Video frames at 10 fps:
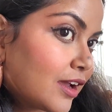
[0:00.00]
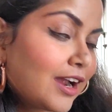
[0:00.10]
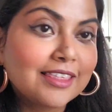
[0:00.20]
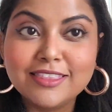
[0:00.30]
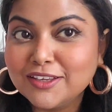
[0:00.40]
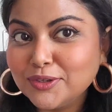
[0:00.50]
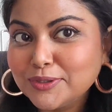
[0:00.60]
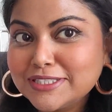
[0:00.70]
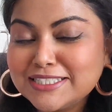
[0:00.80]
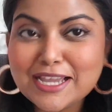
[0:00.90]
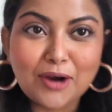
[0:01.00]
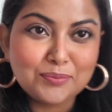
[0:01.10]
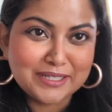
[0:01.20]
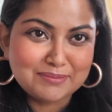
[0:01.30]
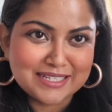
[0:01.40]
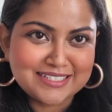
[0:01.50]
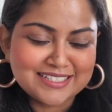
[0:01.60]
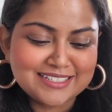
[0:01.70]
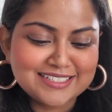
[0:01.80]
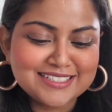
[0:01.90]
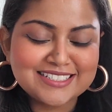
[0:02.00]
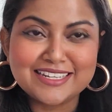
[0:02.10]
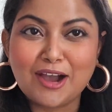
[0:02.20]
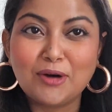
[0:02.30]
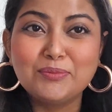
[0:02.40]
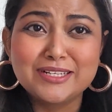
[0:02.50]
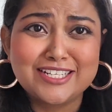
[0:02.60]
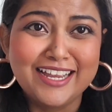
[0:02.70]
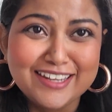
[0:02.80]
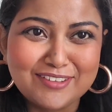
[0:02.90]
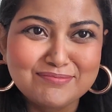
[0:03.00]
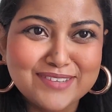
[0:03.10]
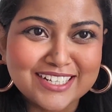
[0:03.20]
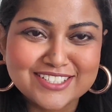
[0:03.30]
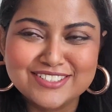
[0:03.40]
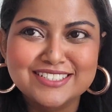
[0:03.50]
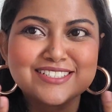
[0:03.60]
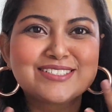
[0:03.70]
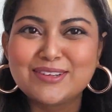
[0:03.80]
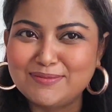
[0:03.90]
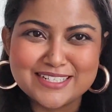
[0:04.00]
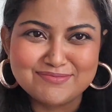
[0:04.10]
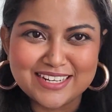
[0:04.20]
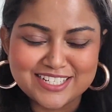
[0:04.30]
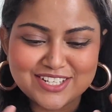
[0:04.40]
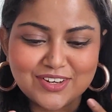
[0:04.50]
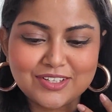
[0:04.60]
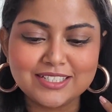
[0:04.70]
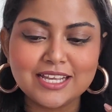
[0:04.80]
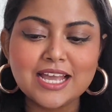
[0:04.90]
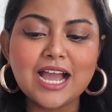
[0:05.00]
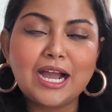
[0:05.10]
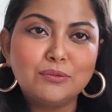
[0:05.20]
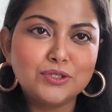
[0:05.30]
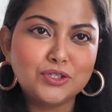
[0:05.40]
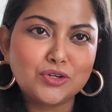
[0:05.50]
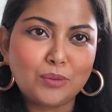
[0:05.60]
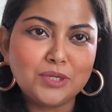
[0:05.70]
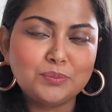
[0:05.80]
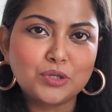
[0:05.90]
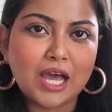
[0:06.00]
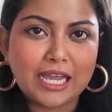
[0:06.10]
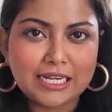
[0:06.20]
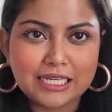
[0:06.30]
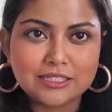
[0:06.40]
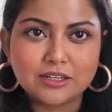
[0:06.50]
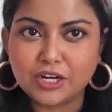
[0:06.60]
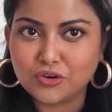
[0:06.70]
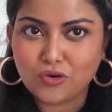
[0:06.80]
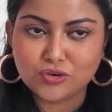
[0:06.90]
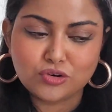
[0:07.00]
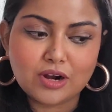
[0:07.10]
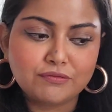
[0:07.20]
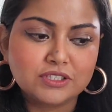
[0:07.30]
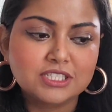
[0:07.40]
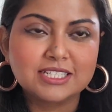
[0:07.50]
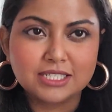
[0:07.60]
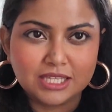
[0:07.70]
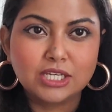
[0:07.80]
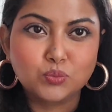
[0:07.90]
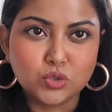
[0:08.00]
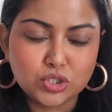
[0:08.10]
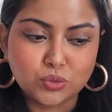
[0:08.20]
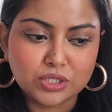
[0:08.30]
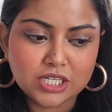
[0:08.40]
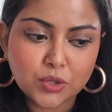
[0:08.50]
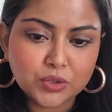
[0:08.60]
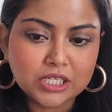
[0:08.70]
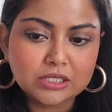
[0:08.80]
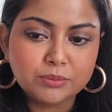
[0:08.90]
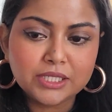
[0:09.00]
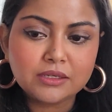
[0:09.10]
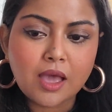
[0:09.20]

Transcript: I think you can see how pigmented it is and how much I love blush because there's so much blush on. I would normally put highlighter and contour after this, and I think it would tone it down a little bit,